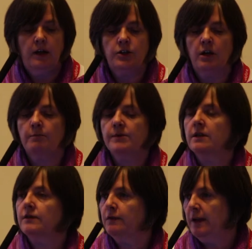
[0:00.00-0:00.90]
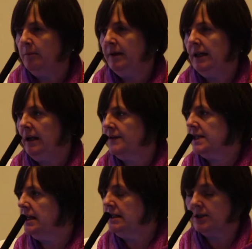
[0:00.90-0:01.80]
in terms of developing life
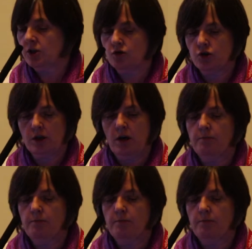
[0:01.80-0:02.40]
skills and social